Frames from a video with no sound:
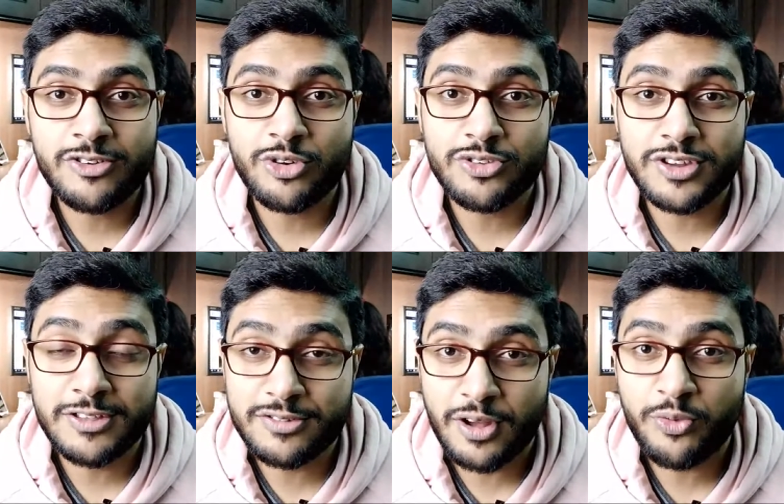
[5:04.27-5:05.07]

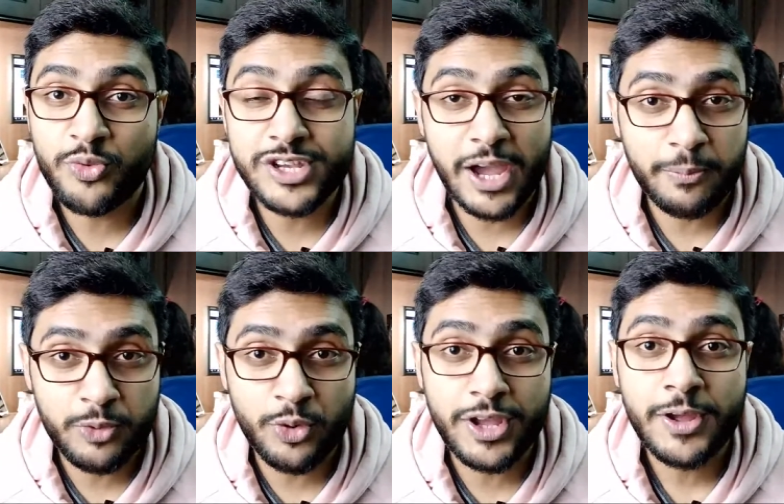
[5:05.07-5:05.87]
interesting stuff which I'm
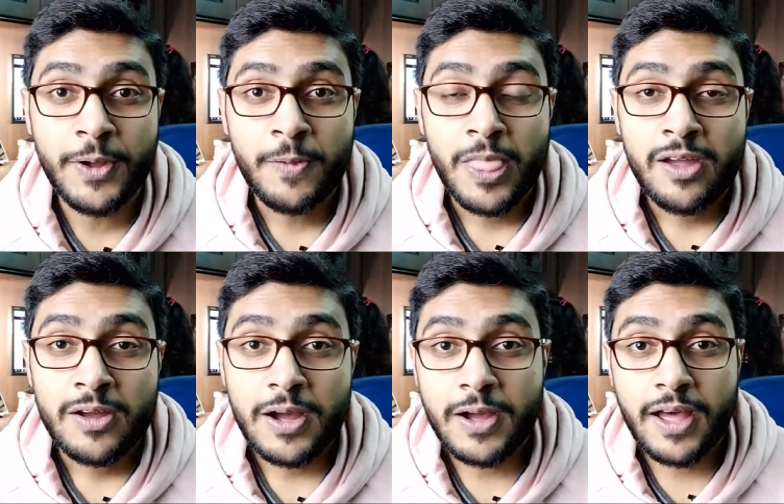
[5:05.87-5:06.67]
doing,
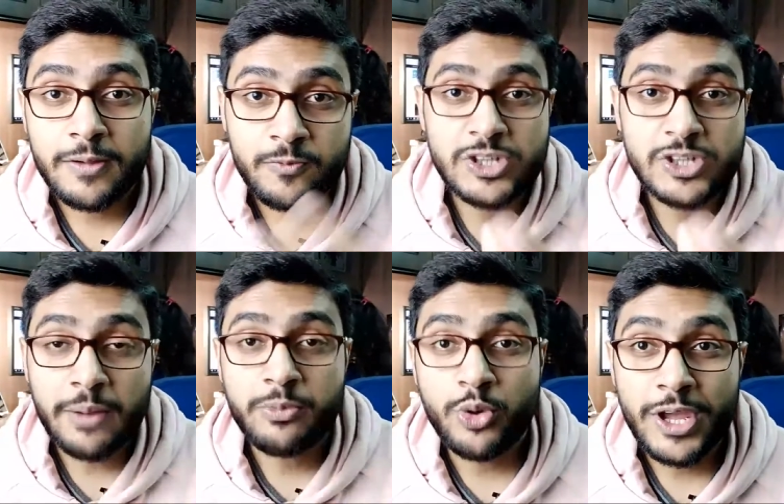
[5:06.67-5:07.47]
uh, which
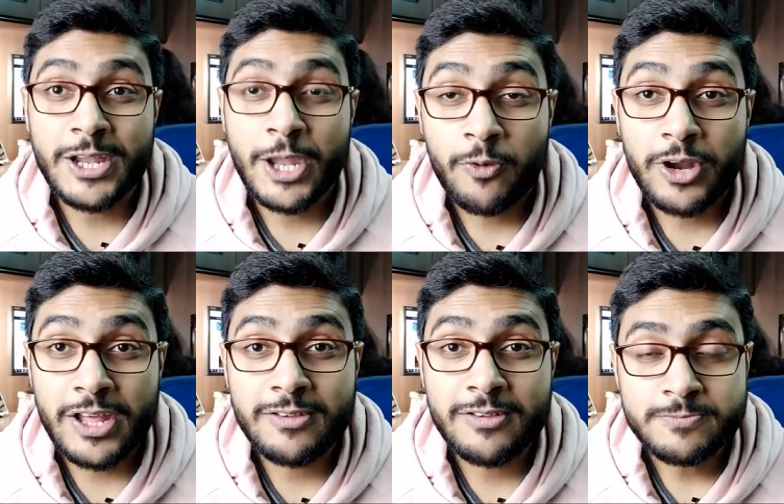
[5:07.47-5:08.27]
I'm doing nowadays.